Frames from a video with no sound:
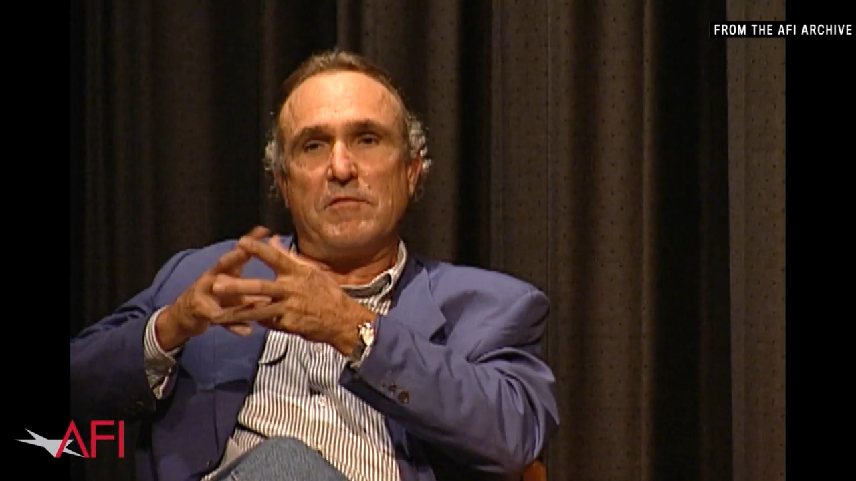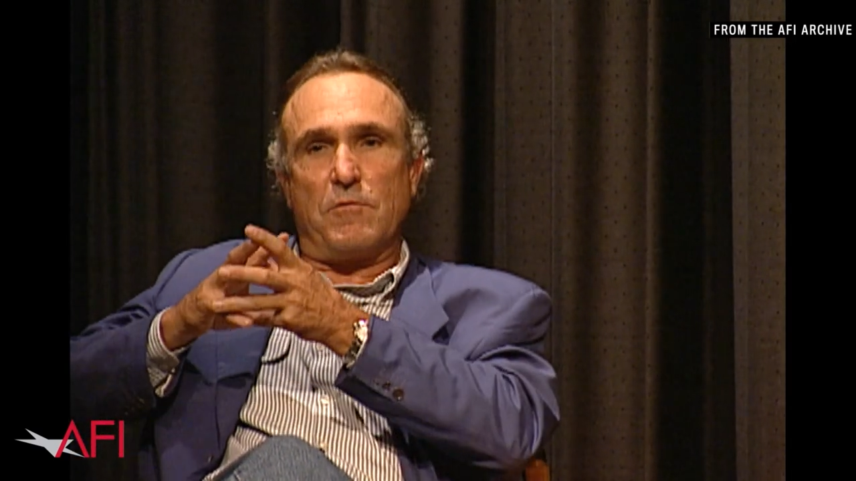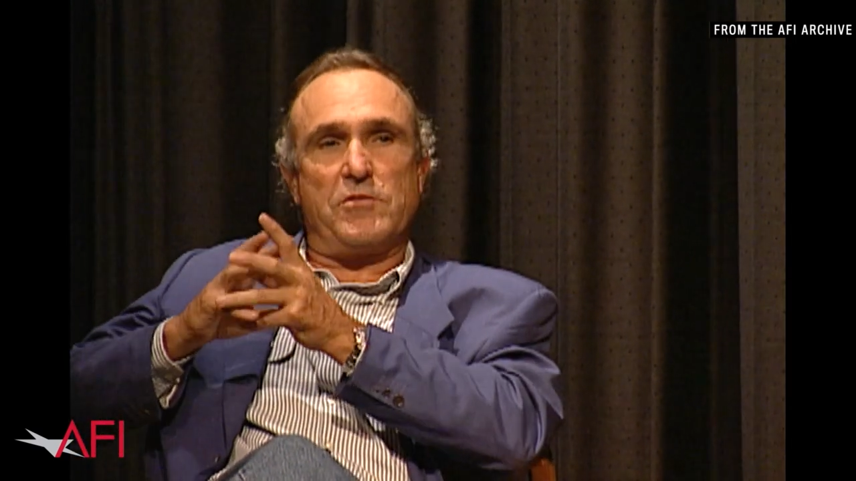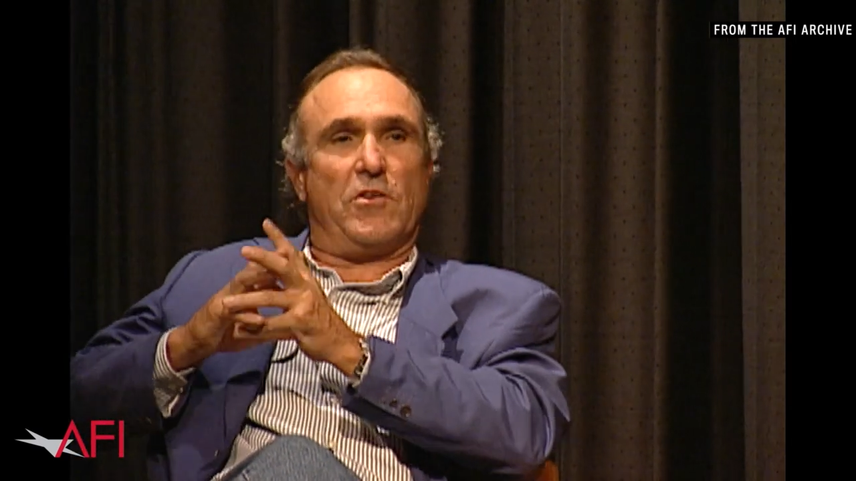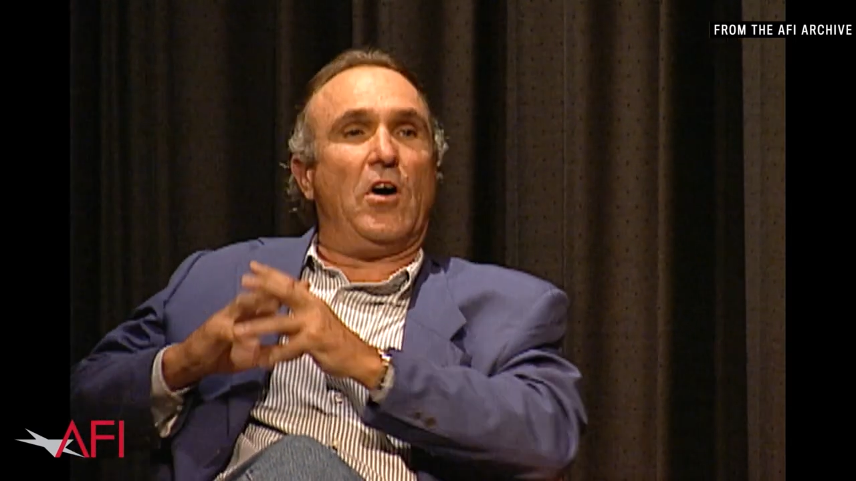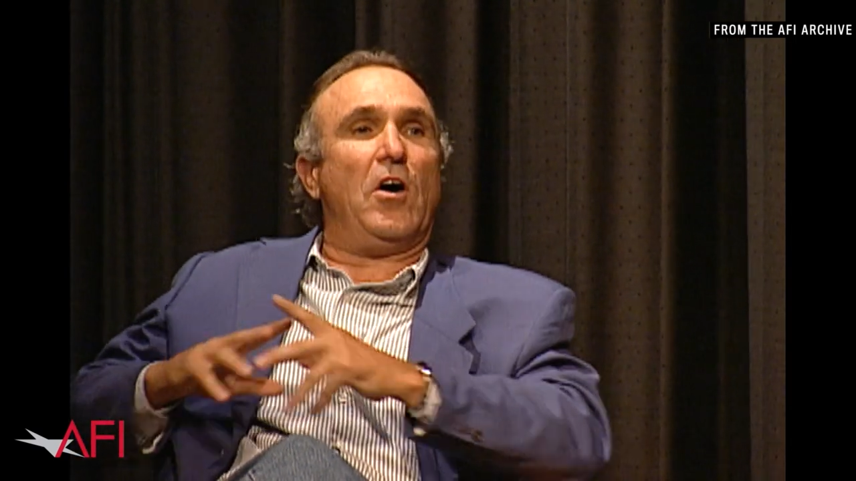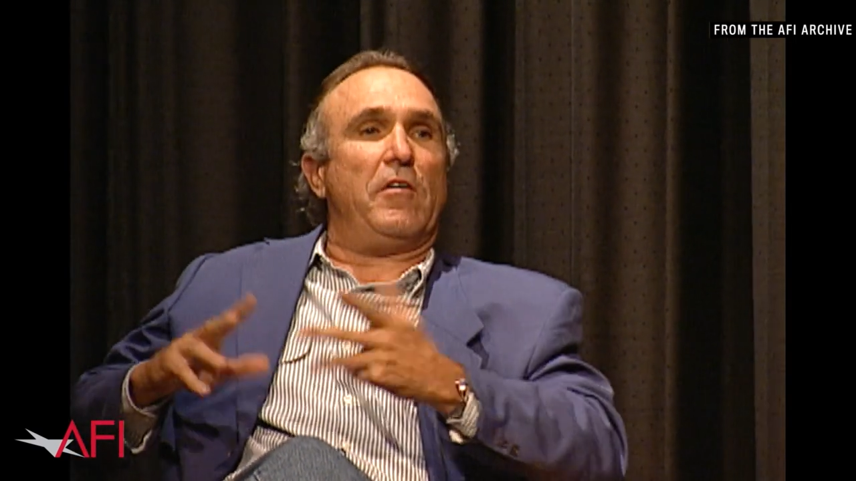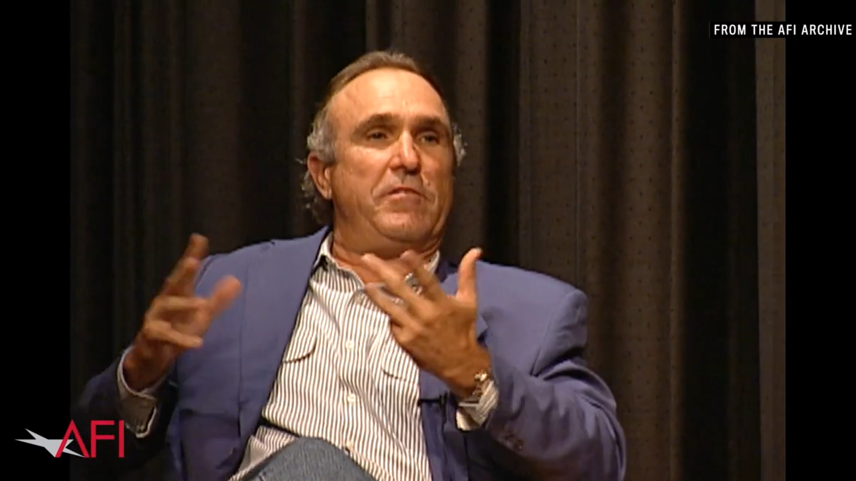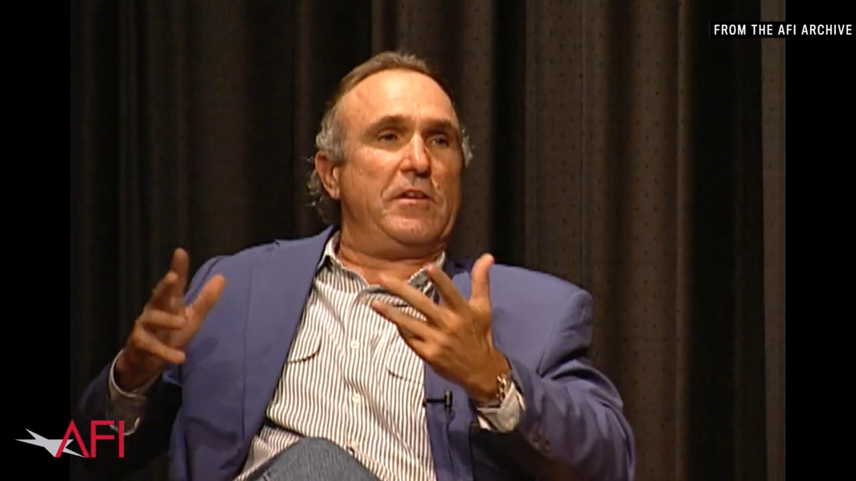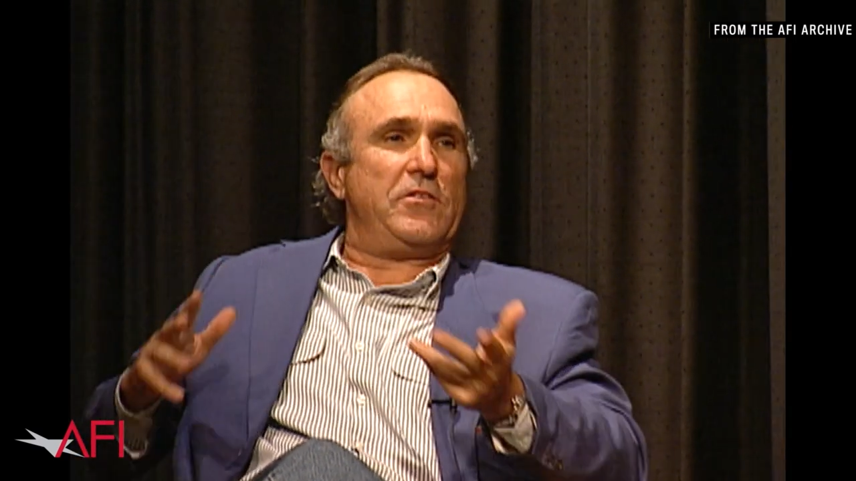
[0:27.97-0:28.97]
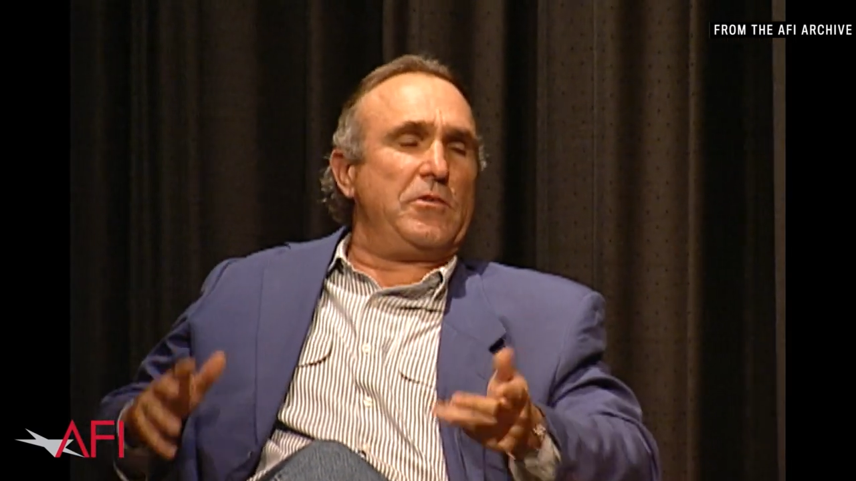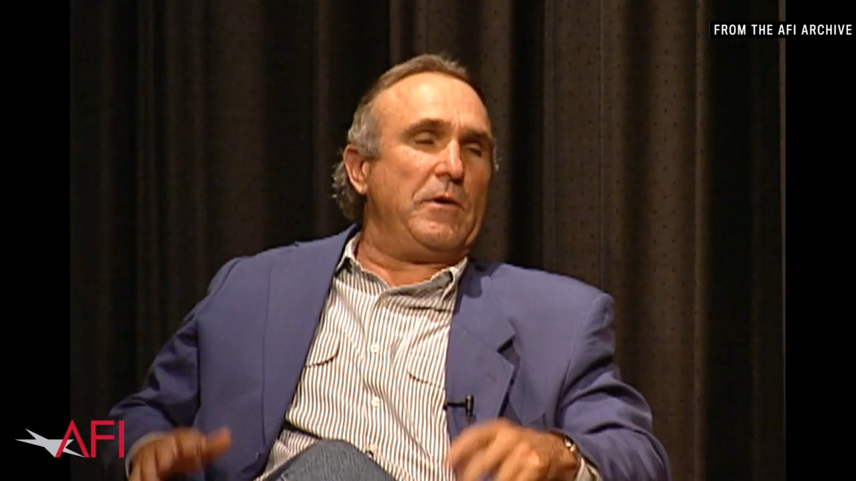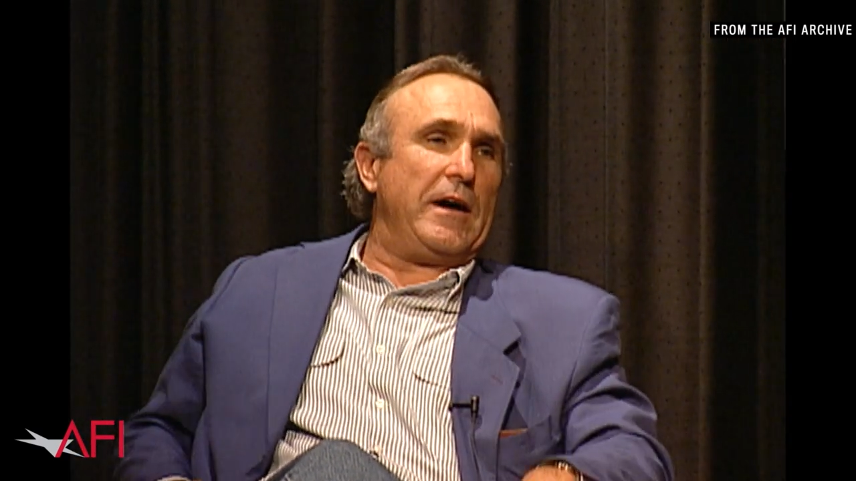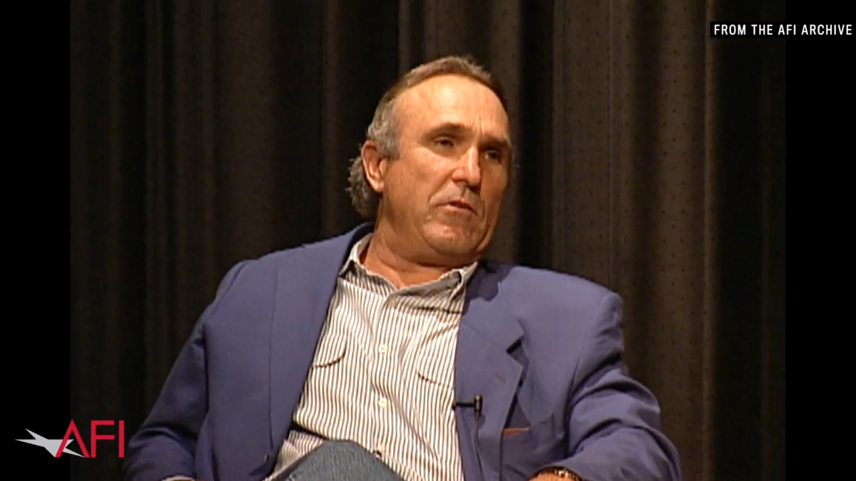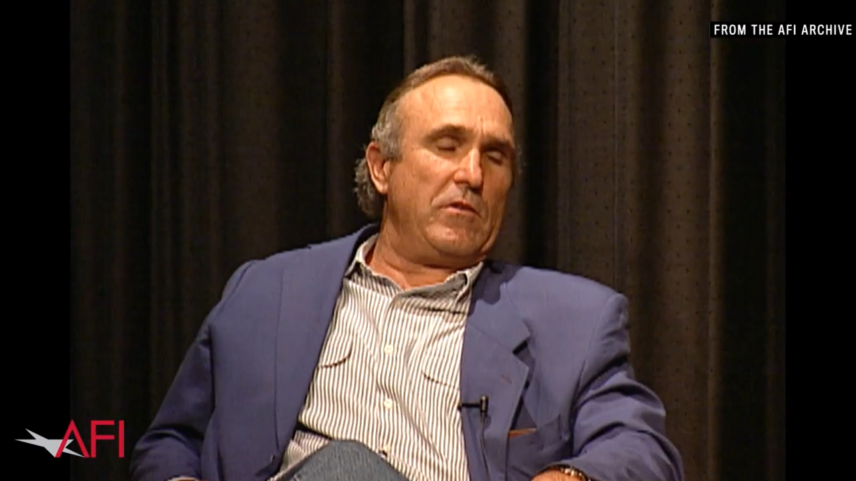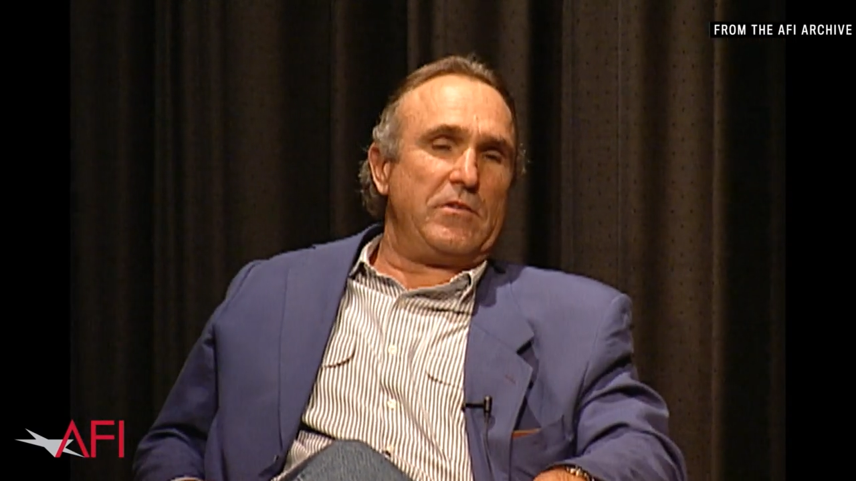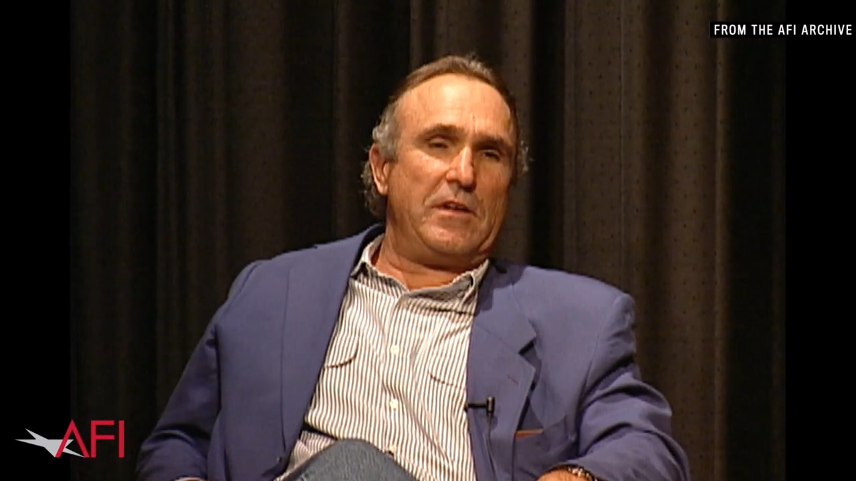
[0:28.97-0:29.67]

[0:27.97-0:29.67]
resolved in two hours.